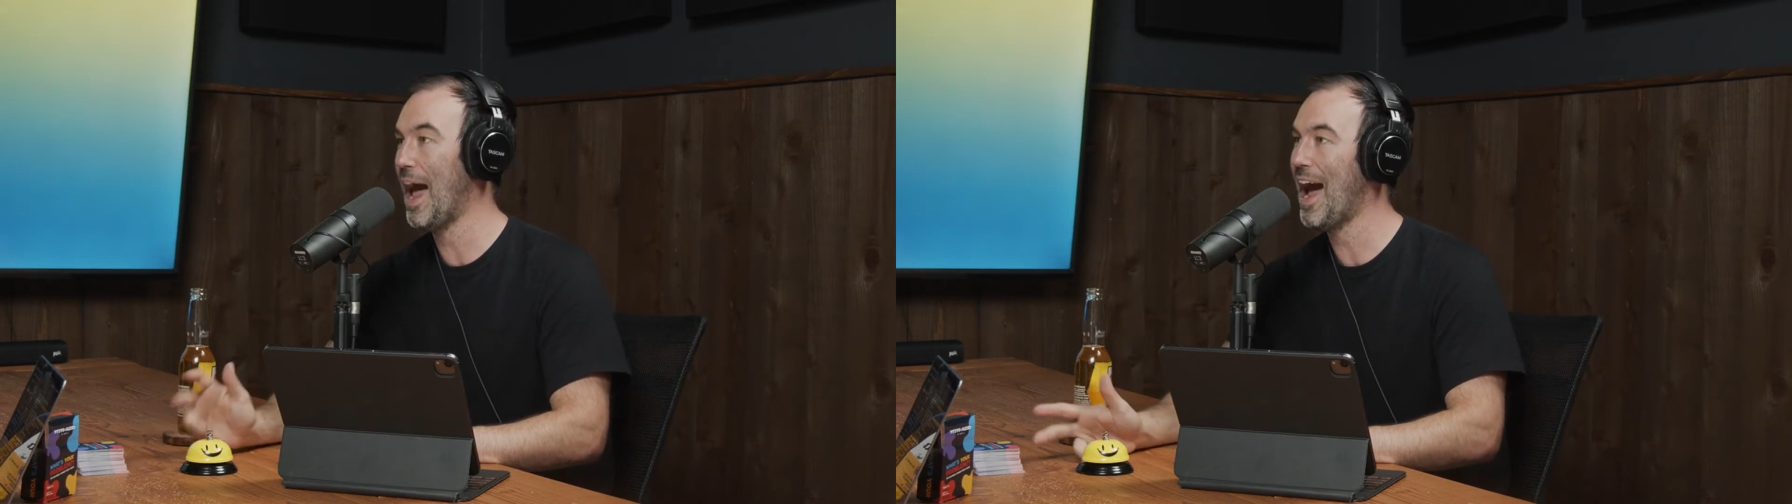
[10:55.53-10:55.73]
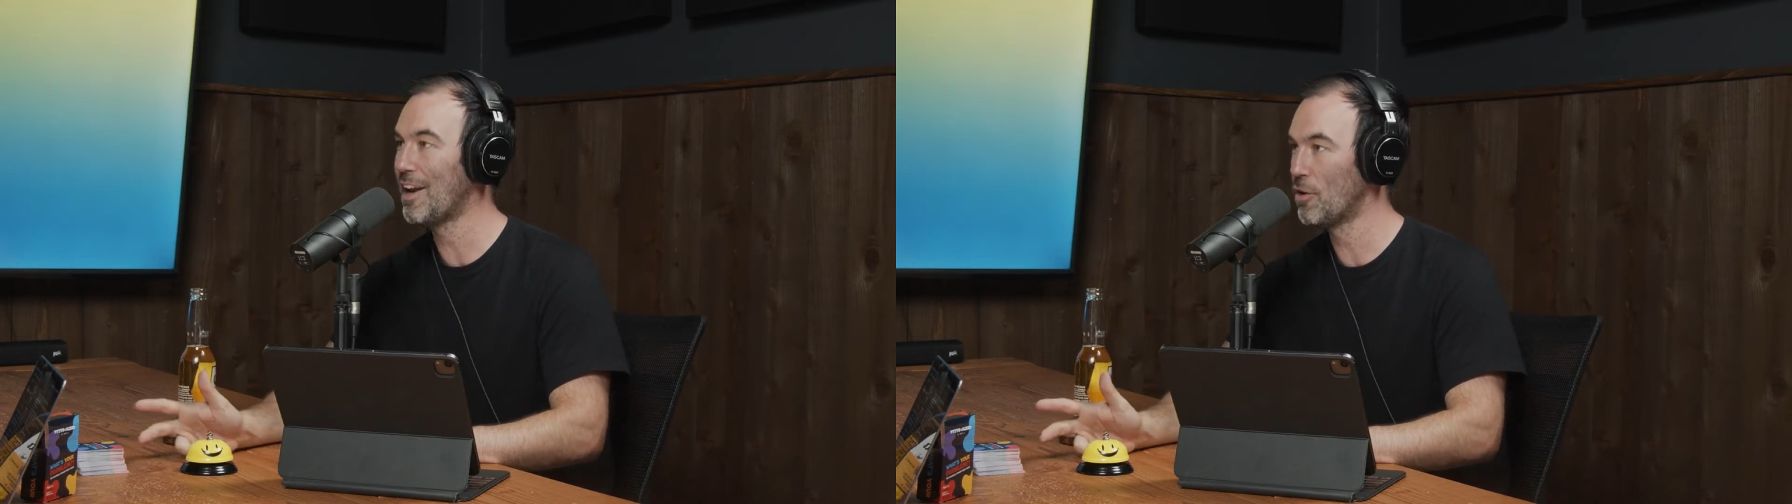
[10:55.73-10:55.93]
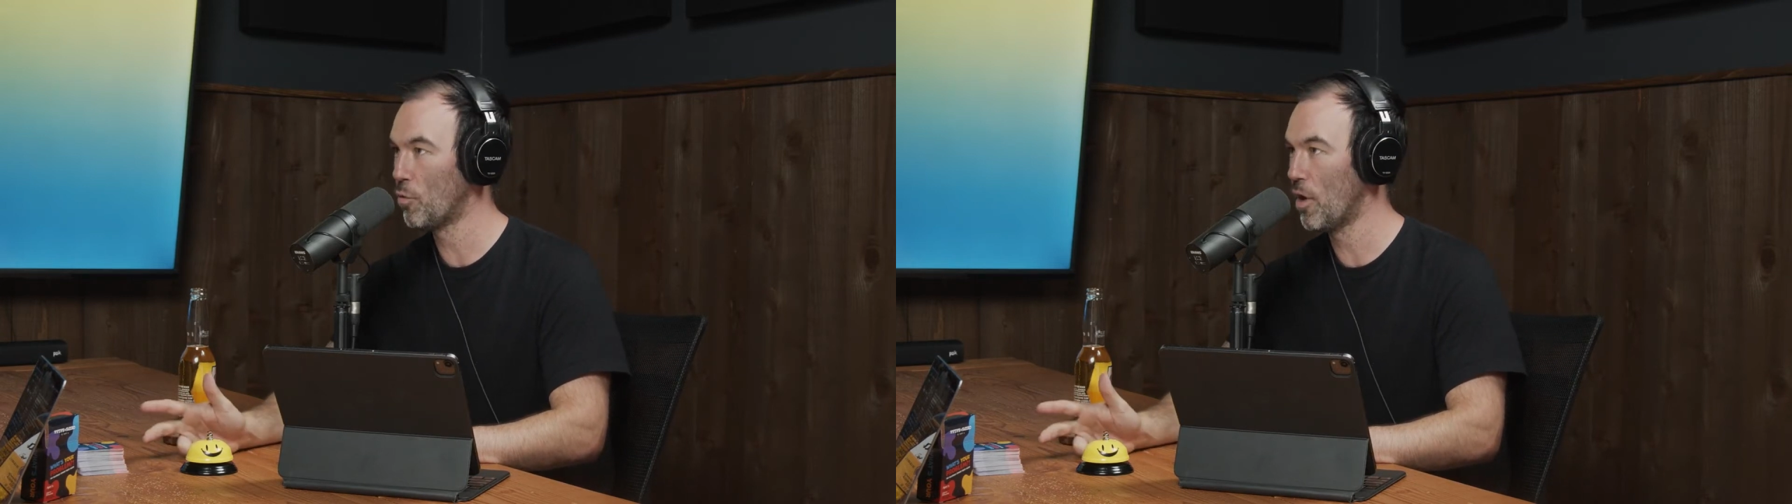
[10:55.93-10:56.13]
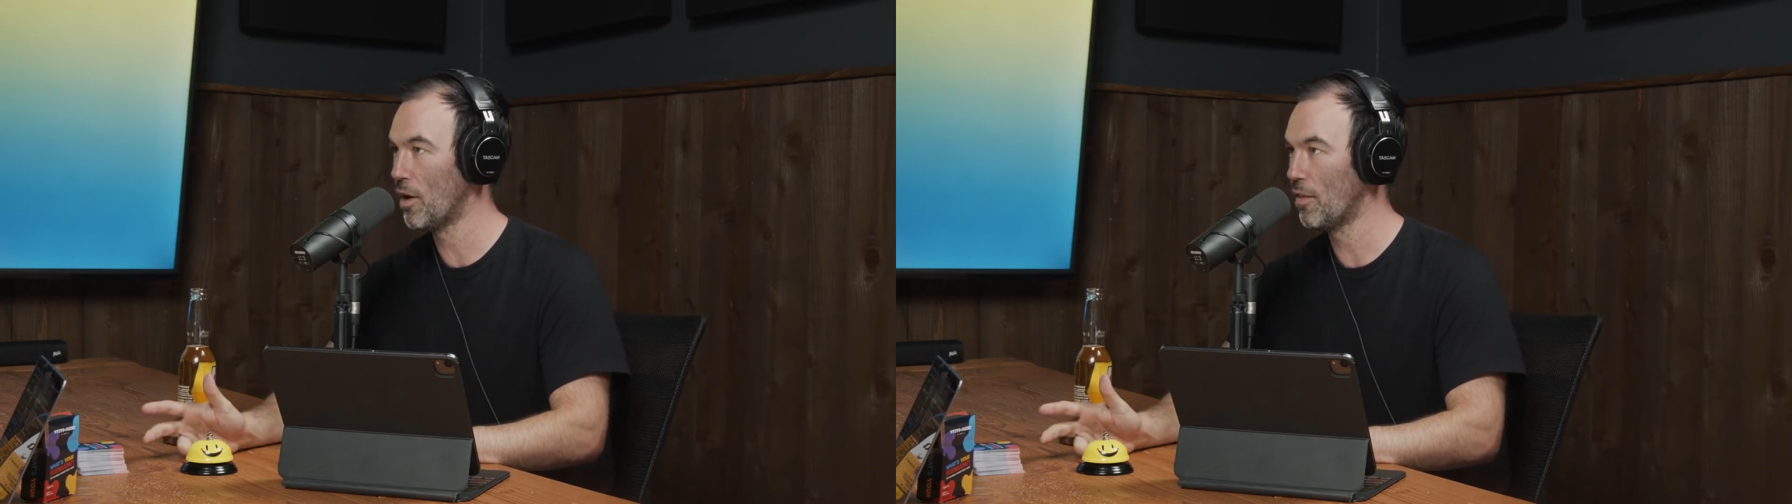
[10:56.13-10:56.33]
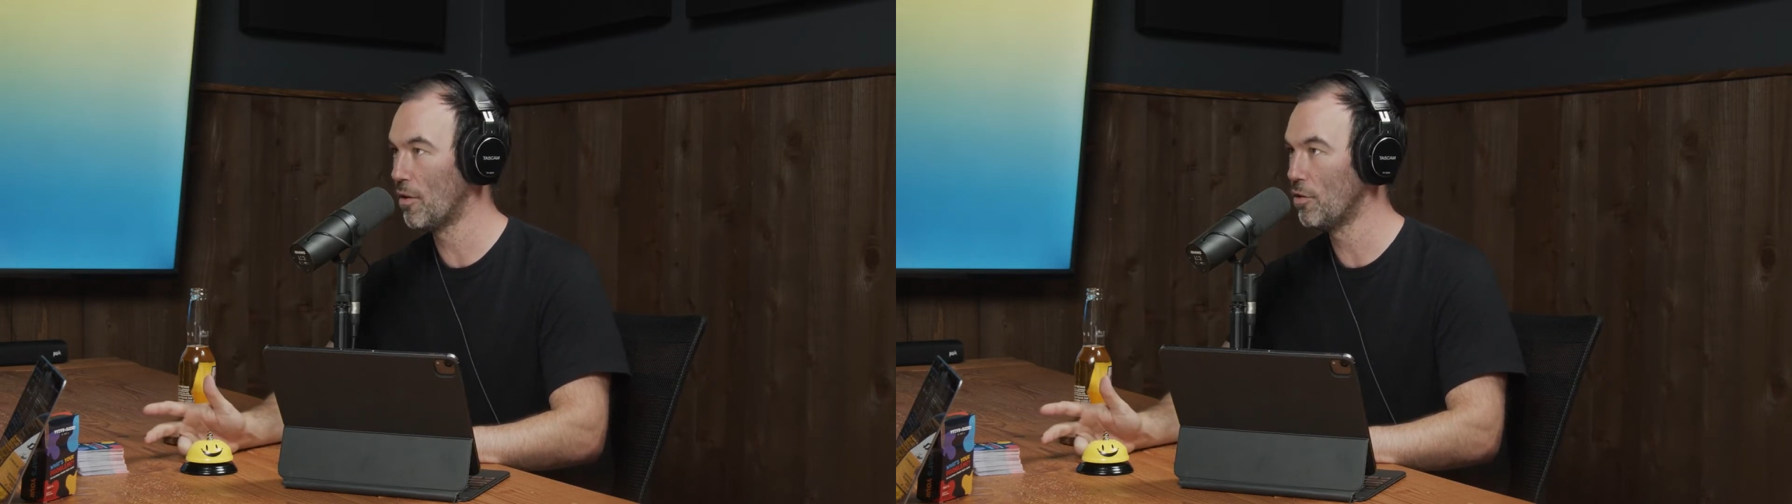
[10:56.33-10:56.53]
ad to run
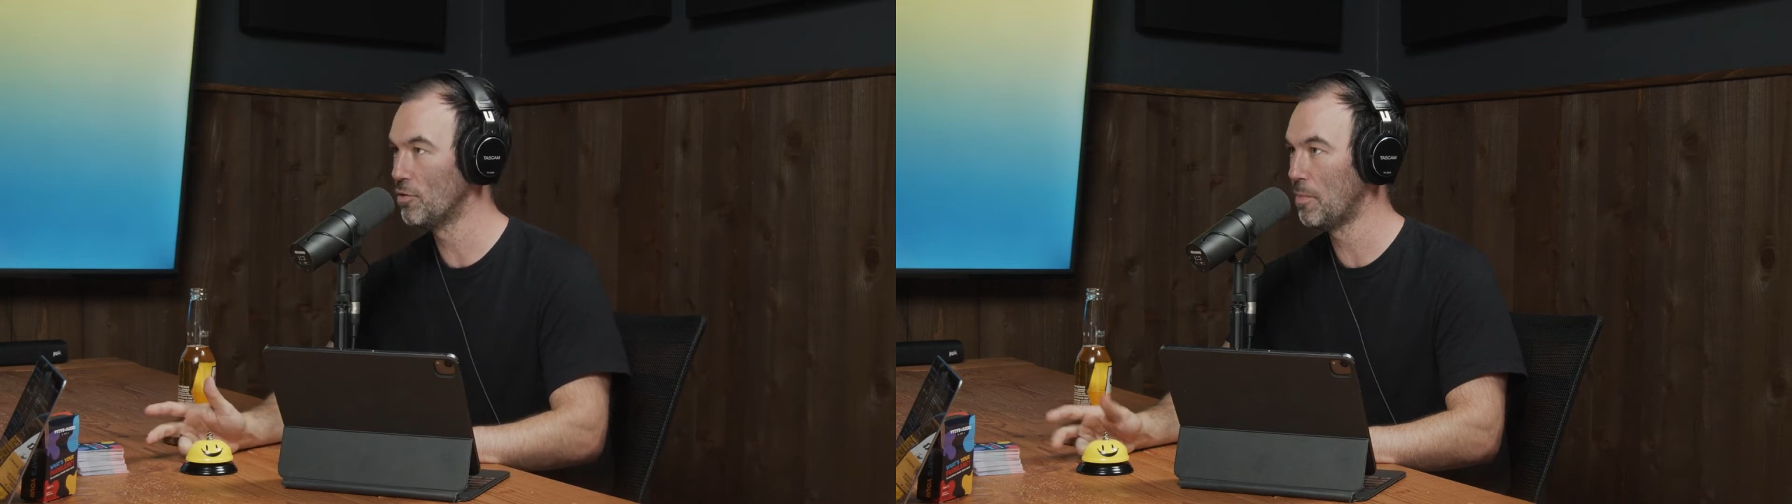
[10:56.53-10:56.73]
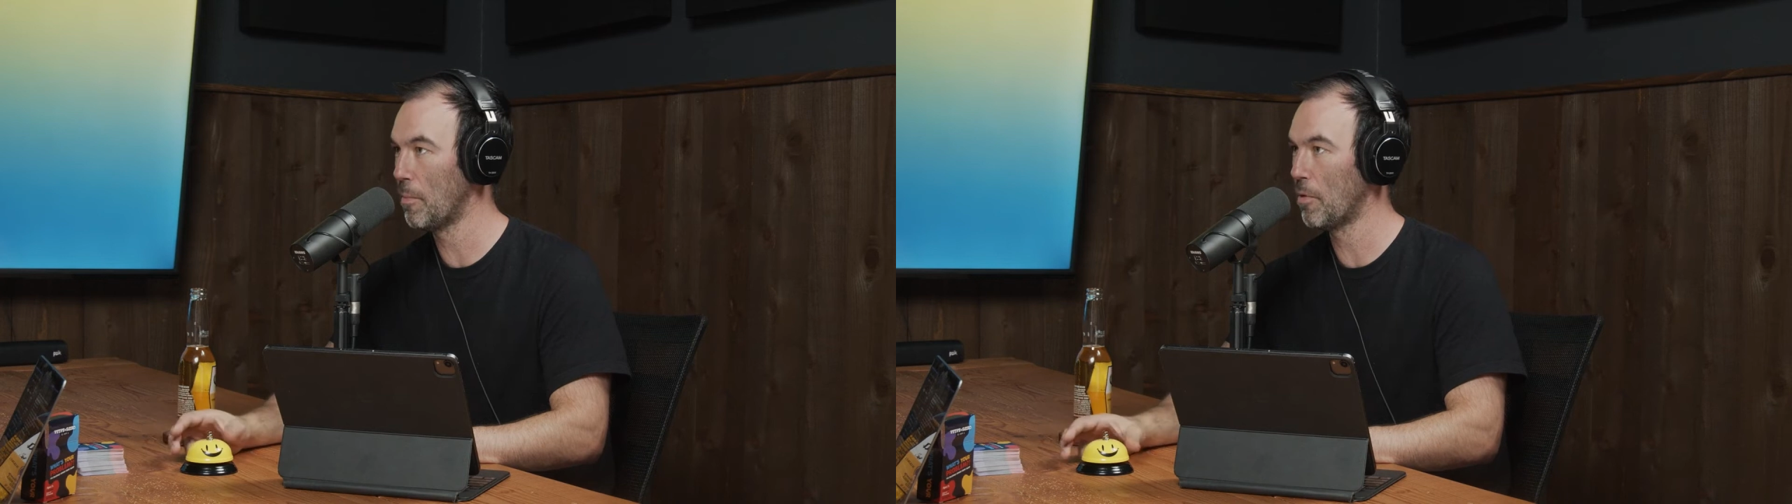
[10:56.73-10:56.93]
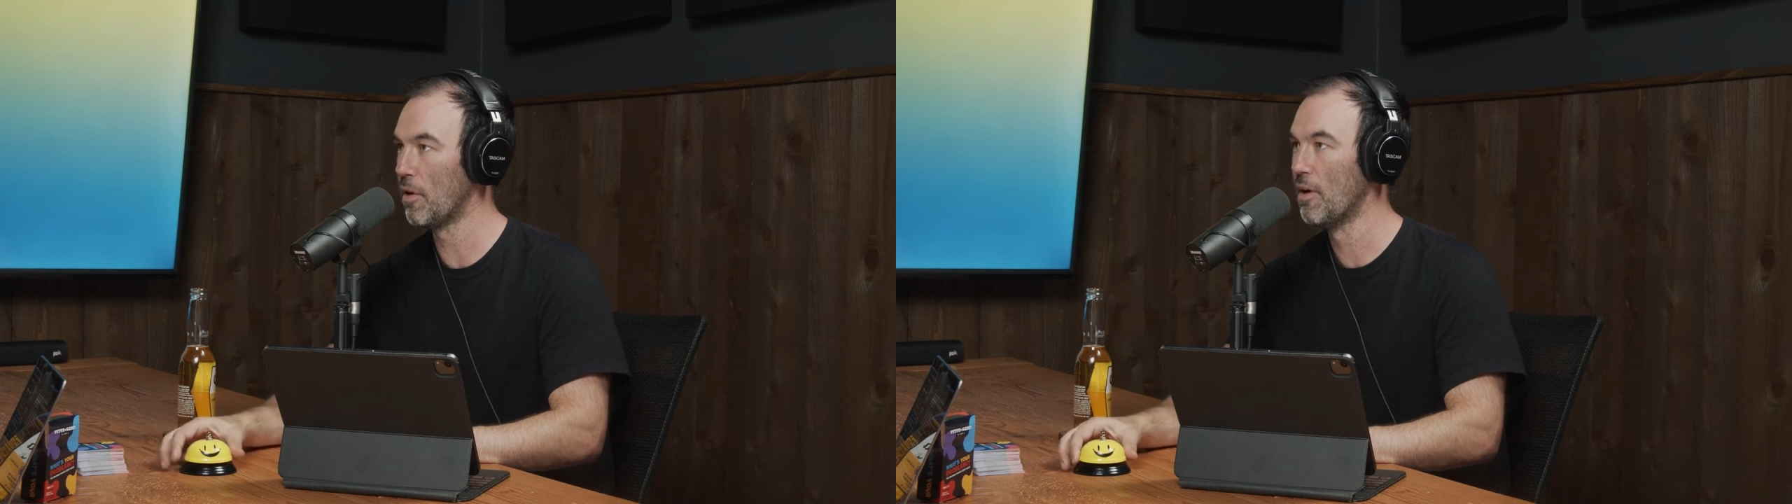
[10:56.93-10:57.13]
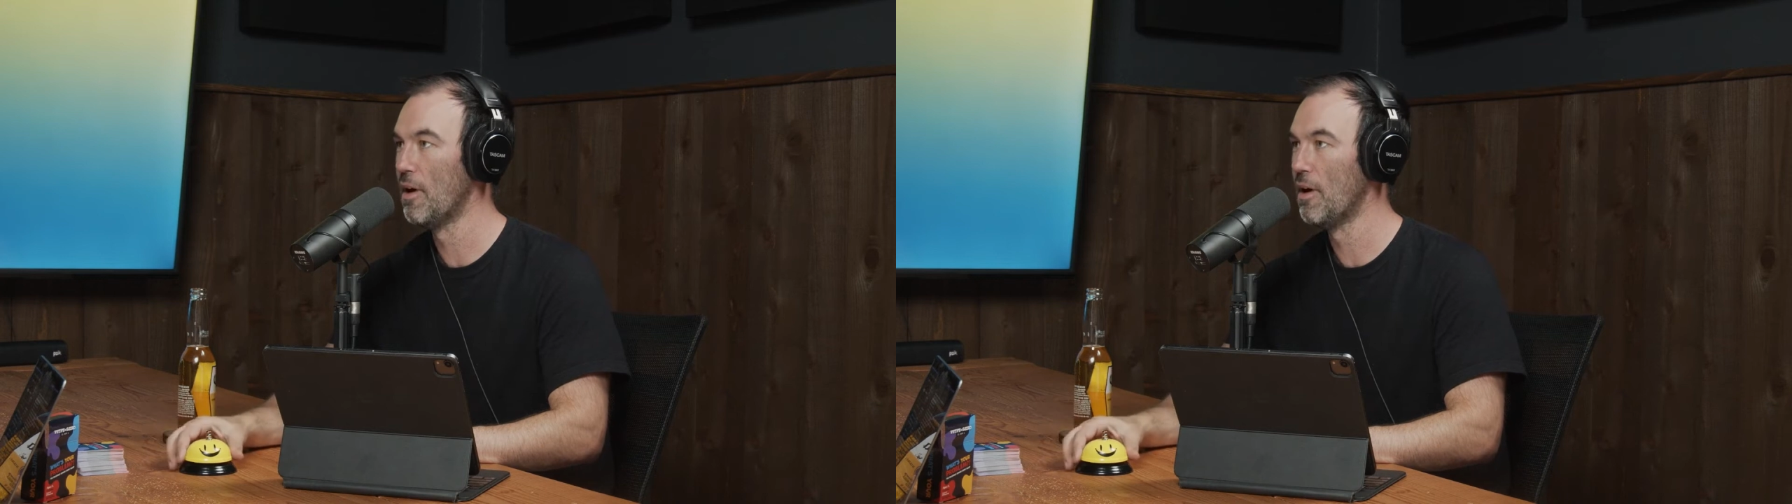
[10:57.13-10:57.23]
in their newspaper,